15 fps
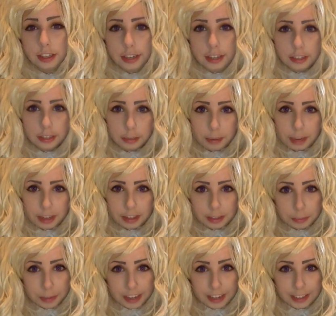things about
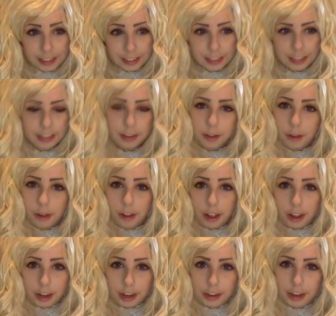space
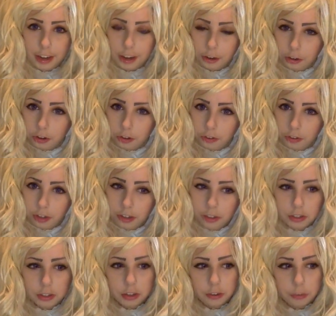and our
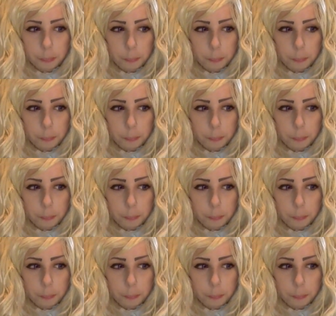universe,